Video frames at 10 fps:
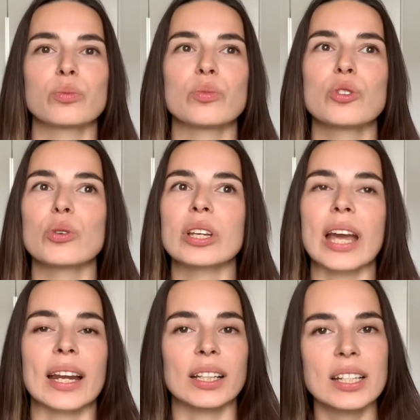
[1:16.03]
doing
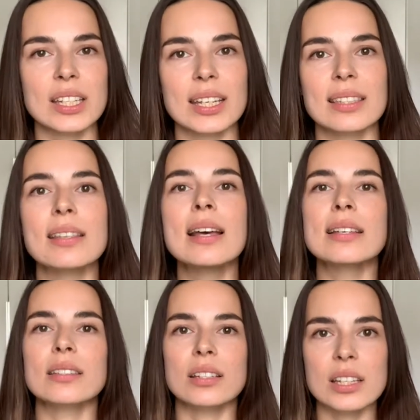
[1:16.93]
analytics
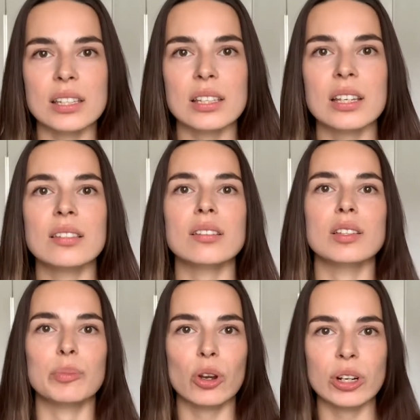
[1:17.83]
statistics,
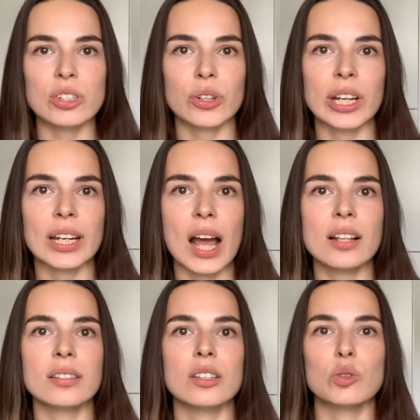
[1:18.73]
exploratory
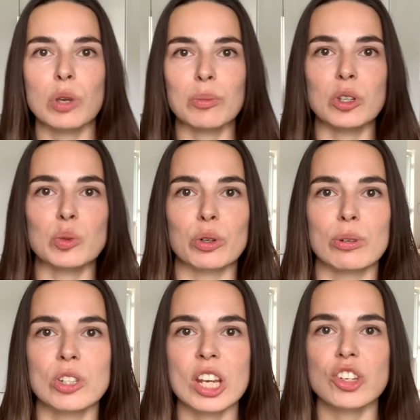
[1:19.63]
analysis, maybe
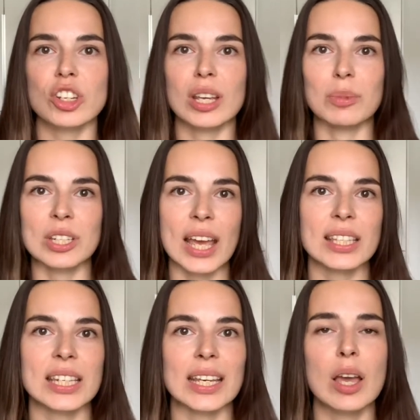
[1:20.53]
experimentation, maybe
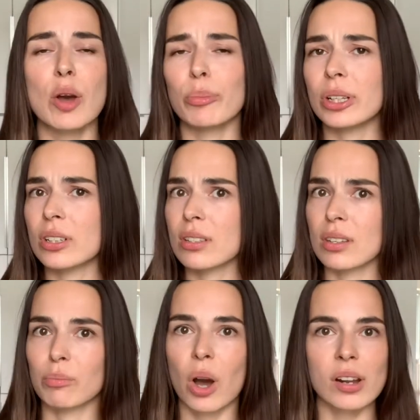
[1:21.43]
testing, building
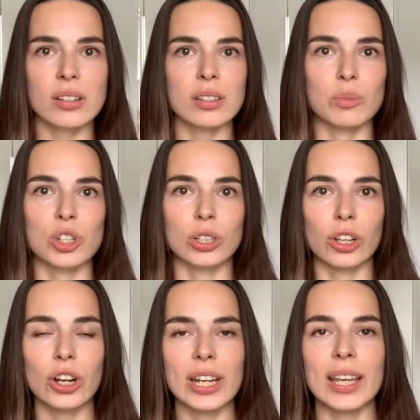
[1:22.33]
some models and machine
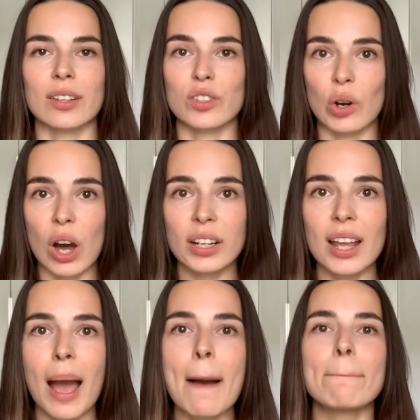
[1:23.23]
learning and so on.
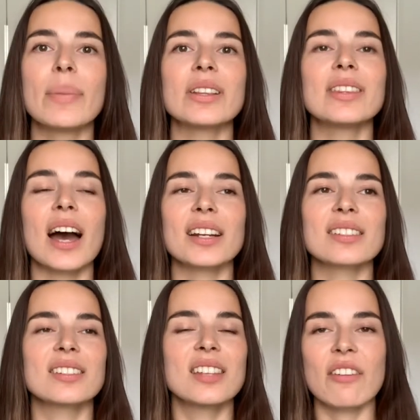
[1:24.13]
But that is
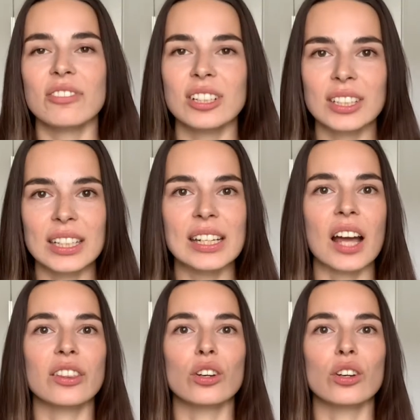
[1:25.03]
definitely not the